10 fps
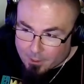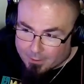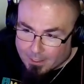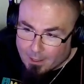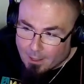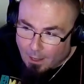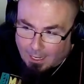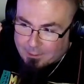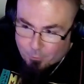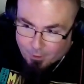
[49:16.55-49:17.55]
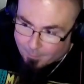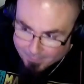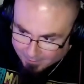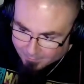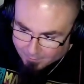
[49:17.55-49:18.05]
Like I knew
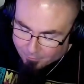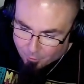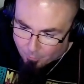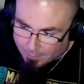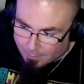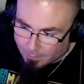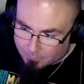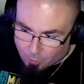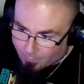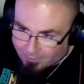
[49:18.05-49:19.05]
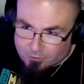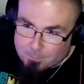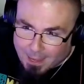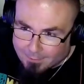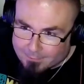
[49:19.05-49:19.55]
coming into the new one, don't
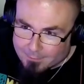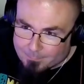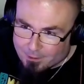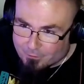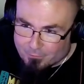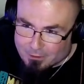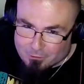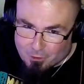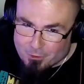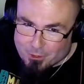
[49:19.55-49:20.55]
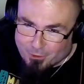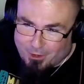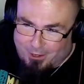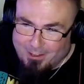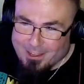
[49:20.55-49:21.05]
expect, because if you do, you're
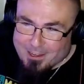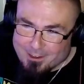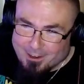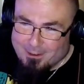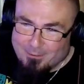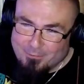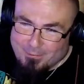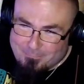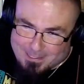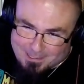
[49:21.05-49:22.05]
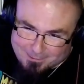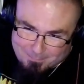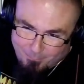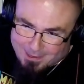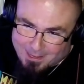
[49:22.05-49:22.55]
gonna be
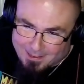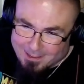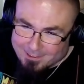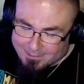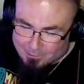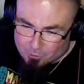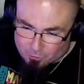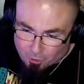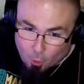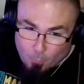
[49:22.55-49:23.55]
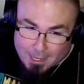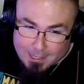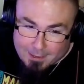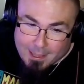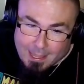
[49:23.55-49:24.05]
disappointed. Like, just go
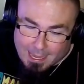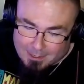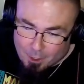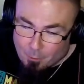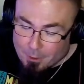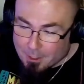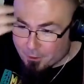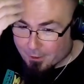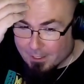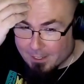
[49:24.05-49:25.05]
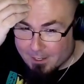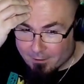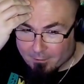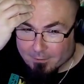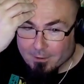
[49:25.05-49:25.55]
in and know you're gonna
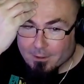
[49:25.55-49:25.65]
hear